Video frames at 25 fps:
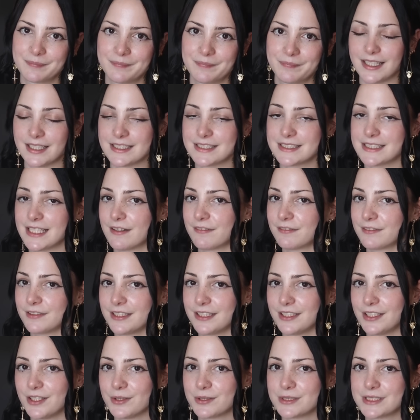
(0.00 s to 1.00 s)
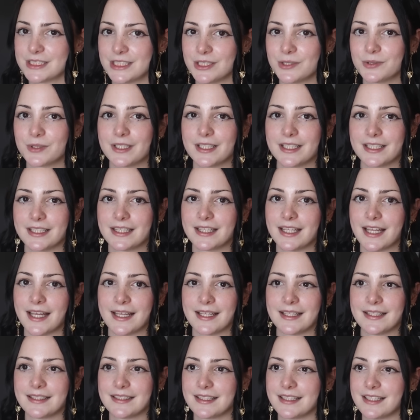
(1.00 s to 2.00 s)
And it's definitely no secret
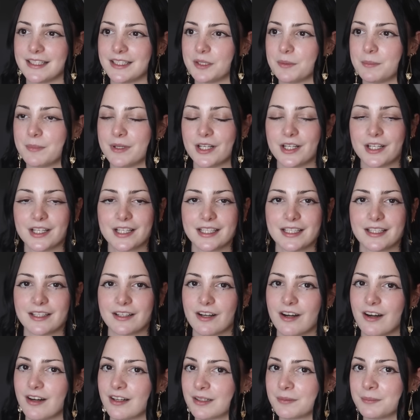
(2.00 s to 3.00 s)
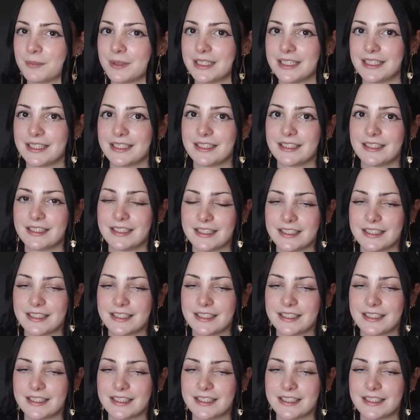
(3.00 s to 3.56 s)
that the American economy